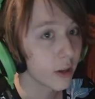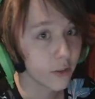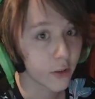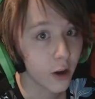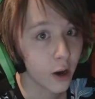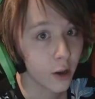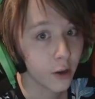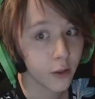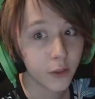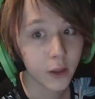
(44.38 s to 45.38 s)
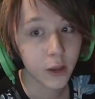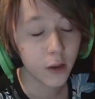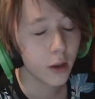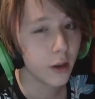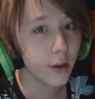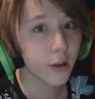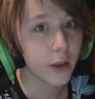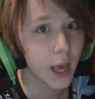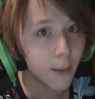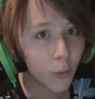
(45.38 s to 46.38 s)
on the
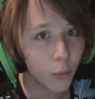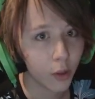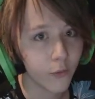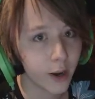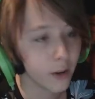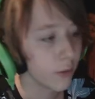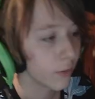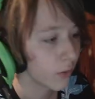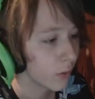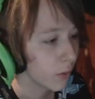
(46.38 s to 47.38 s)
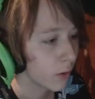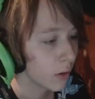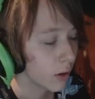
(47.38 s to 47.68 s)
camera where the vent is, I